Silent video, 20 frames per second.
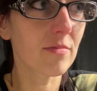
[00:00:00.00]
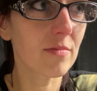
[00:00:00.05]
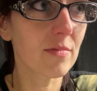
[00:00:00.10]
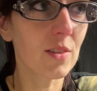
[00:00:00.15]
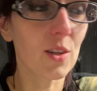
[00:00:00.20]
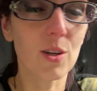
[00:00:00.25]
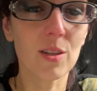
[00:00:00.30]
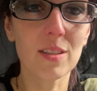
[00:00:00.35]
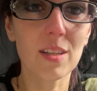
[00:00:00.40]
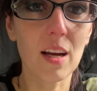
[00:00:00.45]

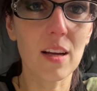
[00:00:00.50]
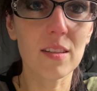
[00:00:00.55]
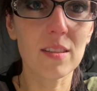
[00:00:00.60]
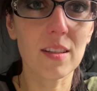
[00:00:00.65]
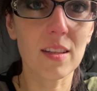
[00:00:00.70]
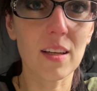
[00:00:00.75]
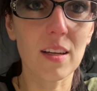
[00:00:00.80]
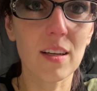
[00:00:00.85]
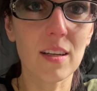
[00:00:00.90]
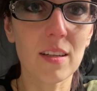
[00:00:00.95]
good
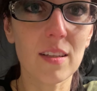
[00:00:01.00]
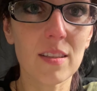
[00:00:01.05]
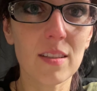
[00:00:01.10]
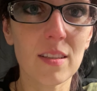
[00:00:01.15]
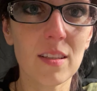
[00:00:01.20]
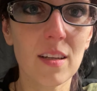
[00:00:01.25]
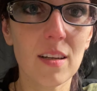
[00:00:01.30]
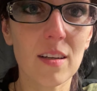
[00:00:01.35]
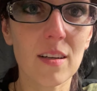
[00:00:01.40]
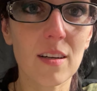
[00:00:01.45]
tasting
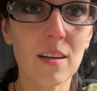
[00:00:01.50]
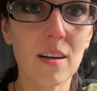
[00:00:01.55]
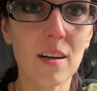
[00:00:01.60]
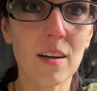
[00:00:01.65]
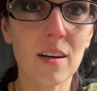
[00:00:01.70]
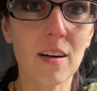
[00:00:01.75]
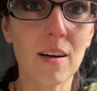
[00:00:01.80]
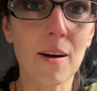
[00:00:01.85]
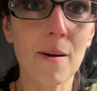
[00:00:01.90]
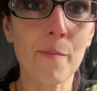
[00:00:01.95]

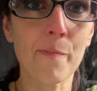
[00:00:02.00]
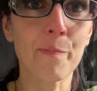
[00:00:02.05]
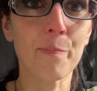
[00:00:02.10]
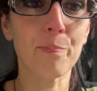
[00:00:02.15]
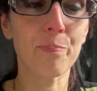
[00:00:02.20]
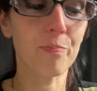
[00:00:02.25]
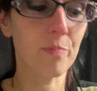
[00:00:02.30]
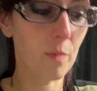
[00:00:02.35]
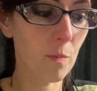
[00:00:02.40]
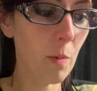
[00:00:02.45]

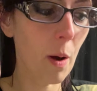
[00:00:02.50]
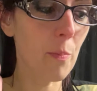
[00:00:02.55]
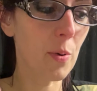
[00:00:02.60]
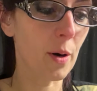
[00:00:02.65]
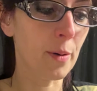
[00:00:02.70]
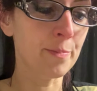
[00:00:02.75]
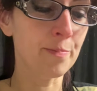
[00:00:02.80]
pepper.